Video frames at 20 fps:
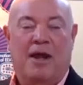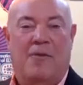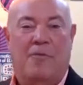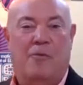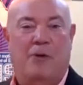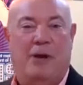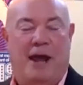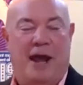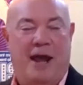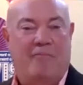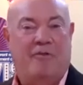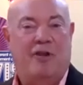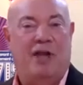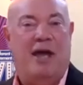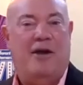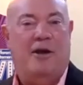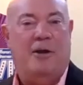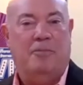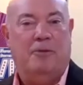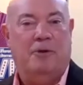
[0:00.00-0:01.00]
We have
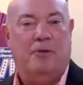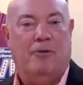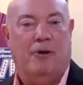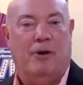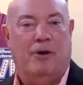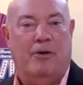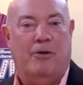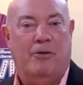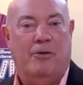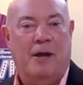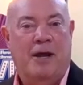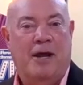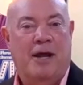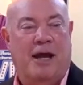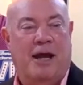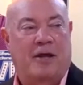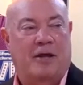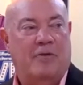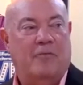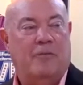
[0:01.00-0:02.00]
that up the road,
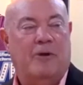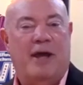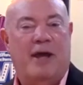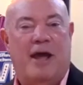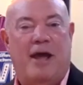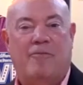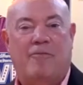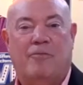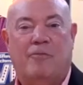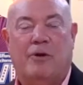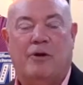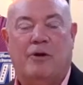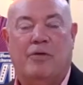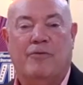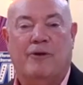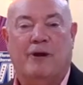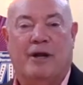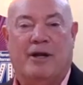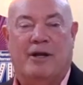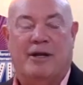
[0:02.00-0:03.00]
and then we have one
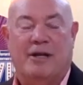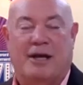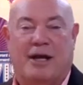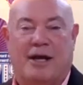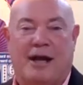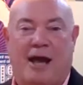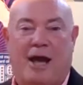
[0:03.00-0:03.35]
over at uh,